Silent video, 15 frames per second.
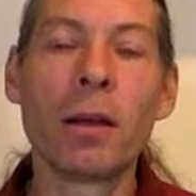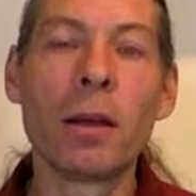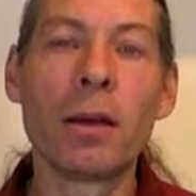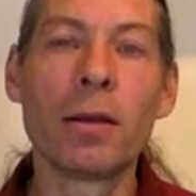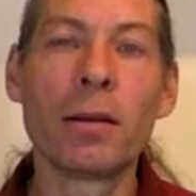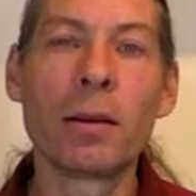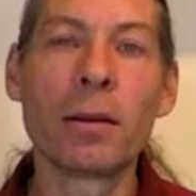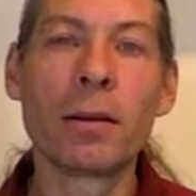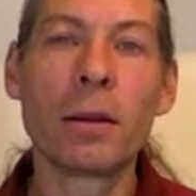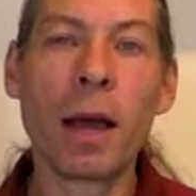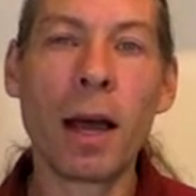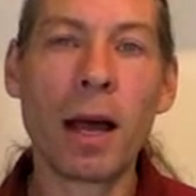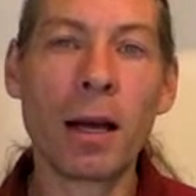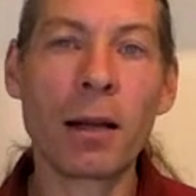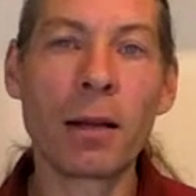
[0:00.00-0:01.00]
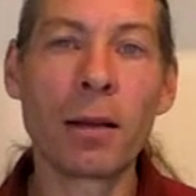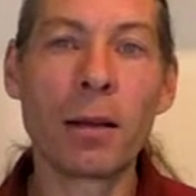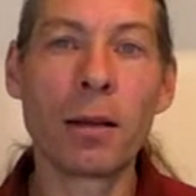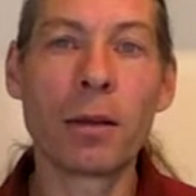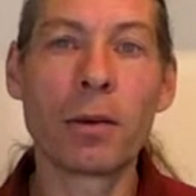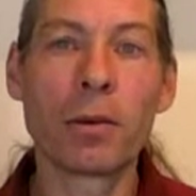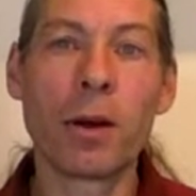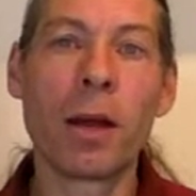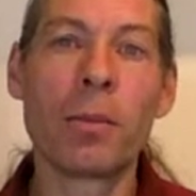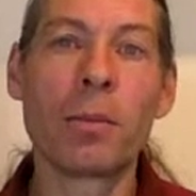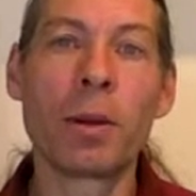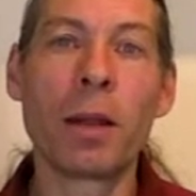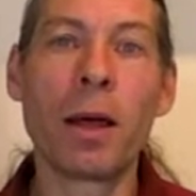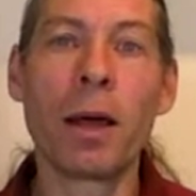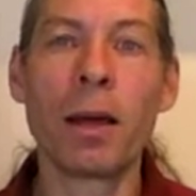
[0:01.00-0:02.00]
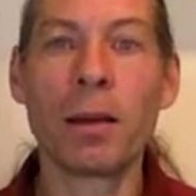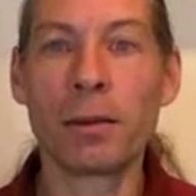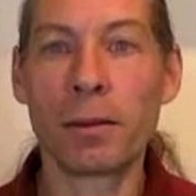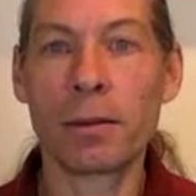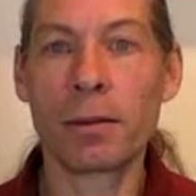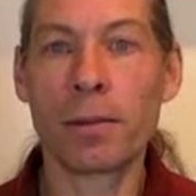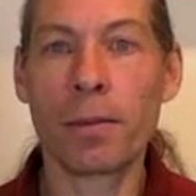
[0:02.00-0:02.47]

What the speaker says: is exactly the right place